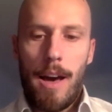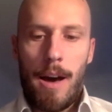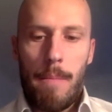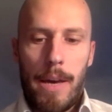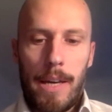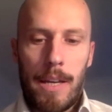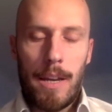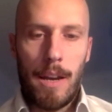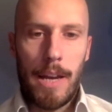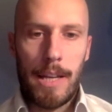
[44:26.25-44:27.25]
am I going
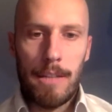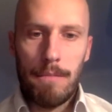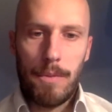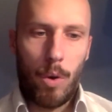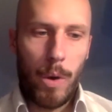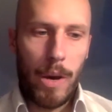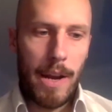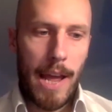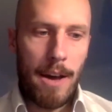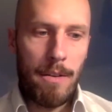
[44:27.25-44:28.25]
to like quit
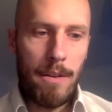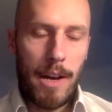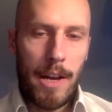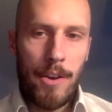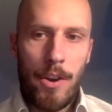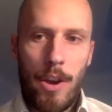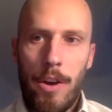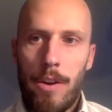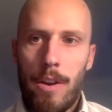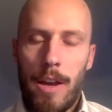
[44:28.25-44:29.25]
now? No.
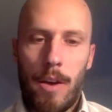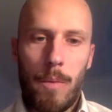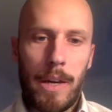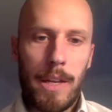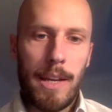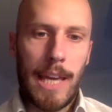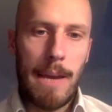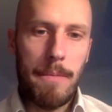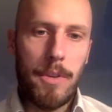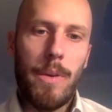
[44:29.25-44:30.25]
Like we're going to
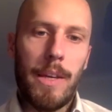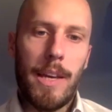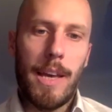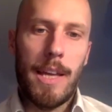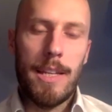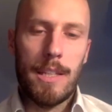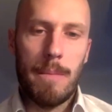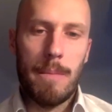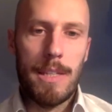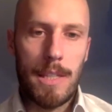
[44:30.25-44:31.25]
keep doing it, and there's going
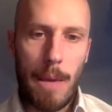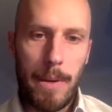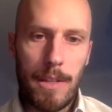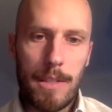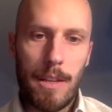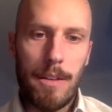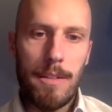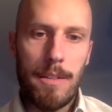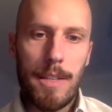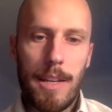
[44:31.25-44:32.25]
to be stepping
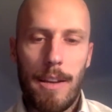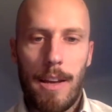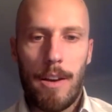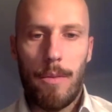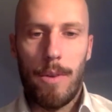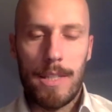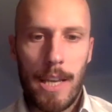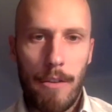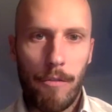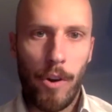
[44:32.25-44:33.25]
stones. And I always
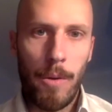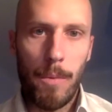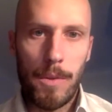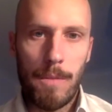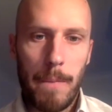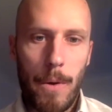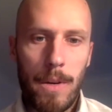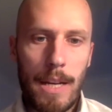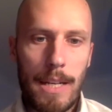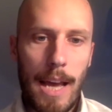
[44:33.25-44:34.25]
say Rome wasn't
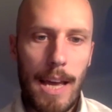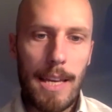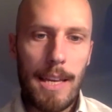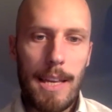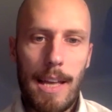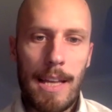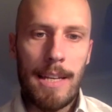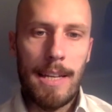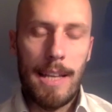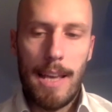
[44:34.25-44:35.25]
built in a day,
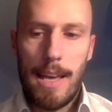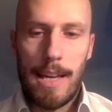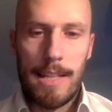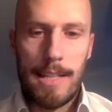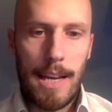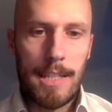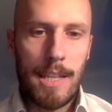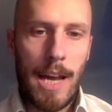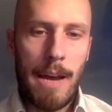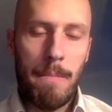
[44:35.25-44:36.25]
and it takes
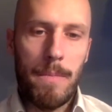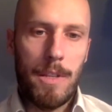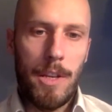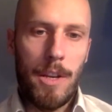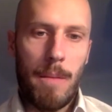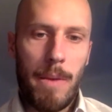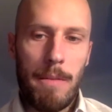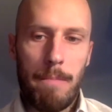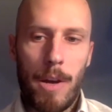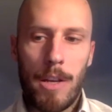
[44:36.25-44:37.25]
time. To, you know what I
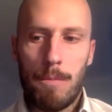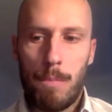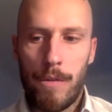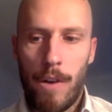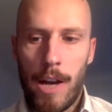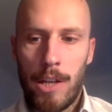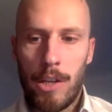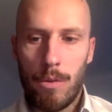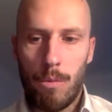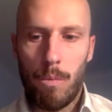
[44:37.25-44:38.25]
mean? But uh, providing
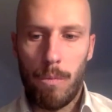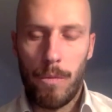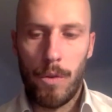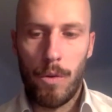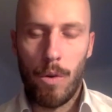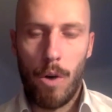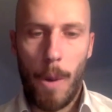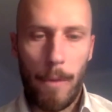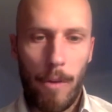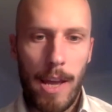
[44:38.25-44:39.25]
you're you're
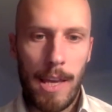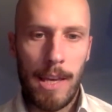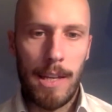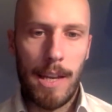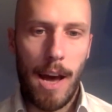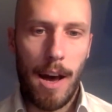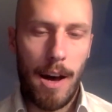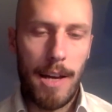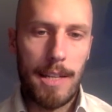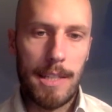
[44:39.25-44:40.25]
operating in that
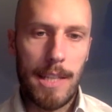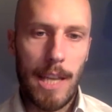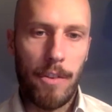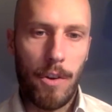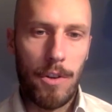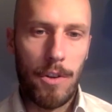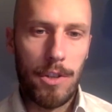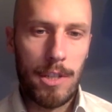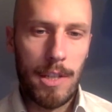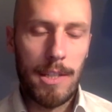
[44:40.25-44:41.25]
higher state of
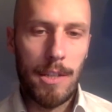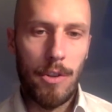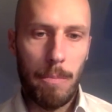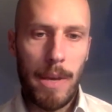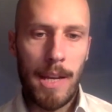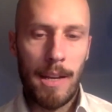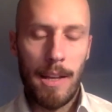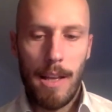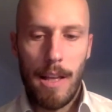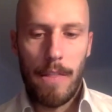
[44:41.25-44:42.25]
consciousness and you're being
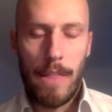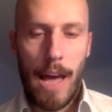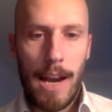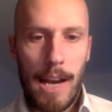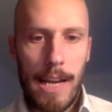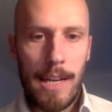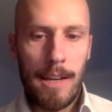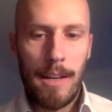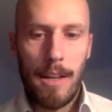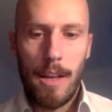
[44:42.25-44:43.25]
that
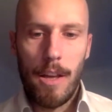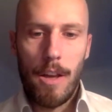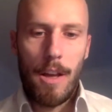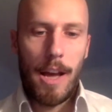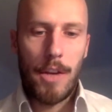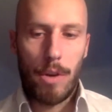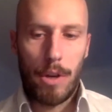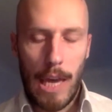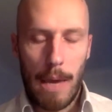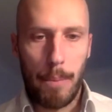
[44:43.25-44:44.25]
leader and you'll
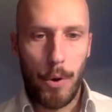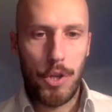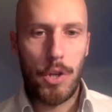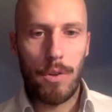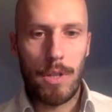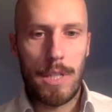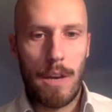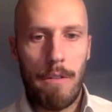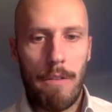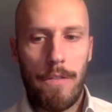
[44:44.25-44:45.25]
keep pushing
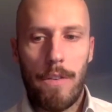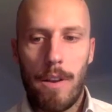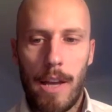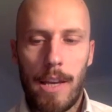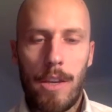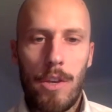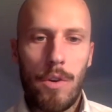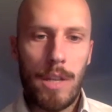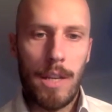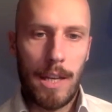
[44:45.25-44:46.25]
yourself like you're
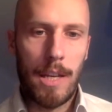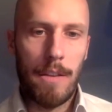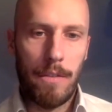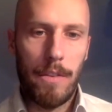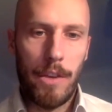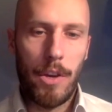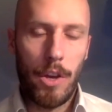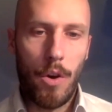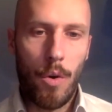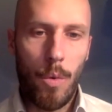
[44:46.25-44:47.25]
going to kind of
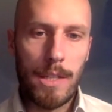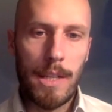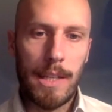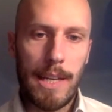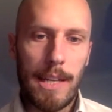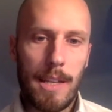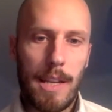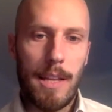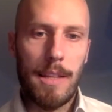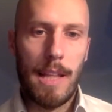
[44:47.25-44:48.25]
you, are always going to get to
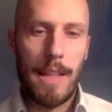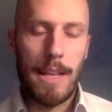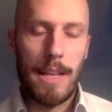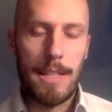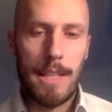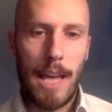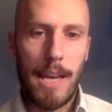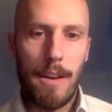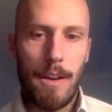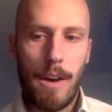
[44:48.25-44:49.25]
that, that that
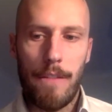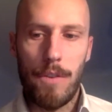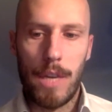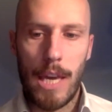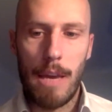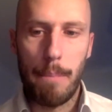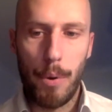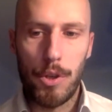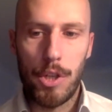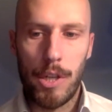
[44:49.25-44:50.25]
state if you keep
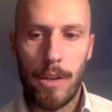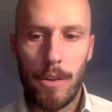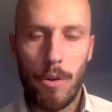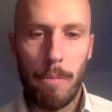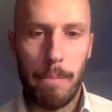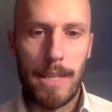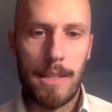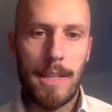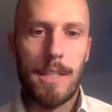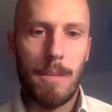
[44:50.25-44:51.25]
pushing your
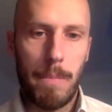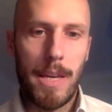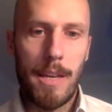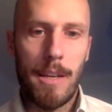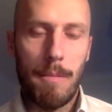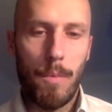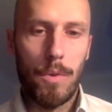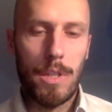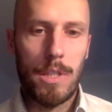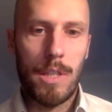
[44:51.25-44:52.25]
business to be more
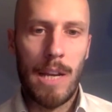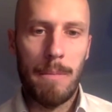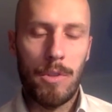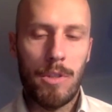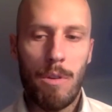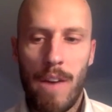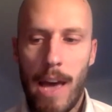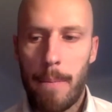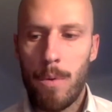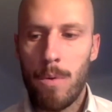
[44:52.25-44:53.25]
sustainable so with
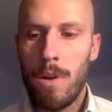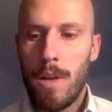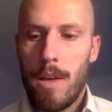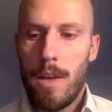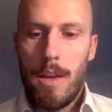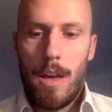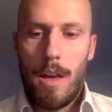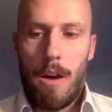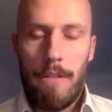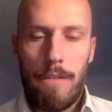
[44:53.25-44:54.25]
apple
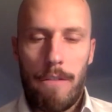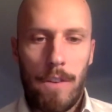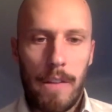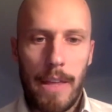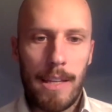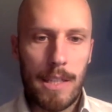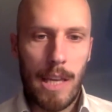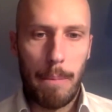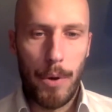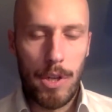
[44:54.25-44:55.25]
hopefully they can just
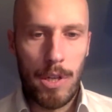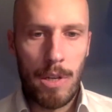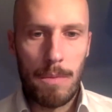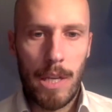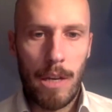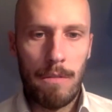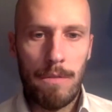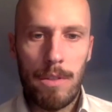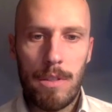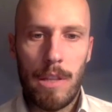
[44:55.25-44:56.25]
keep pushing
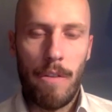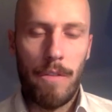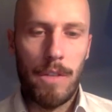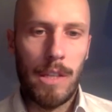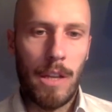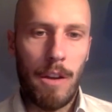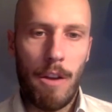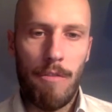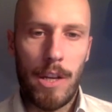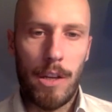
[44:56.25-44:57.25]
themselves they've obviously done a,
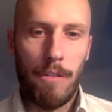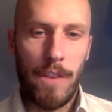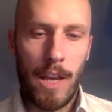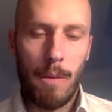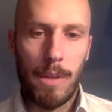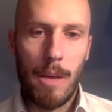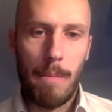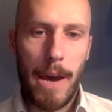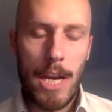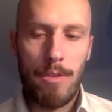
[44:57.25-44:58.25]
a really good thing with their
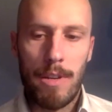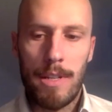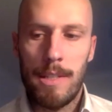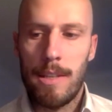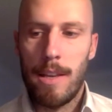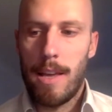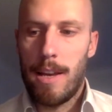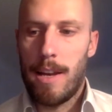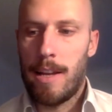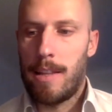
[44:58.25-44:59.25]
batteries
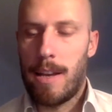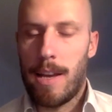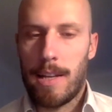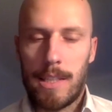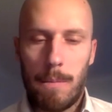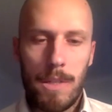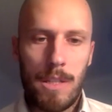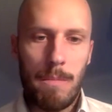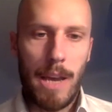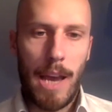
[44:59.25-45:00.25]
and the next step is
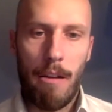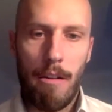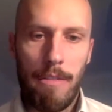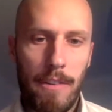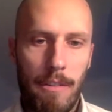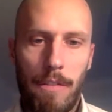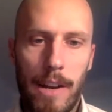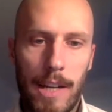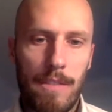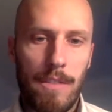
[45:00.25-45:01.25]
to make everything
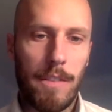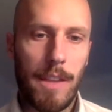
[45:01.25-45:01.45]
reflective of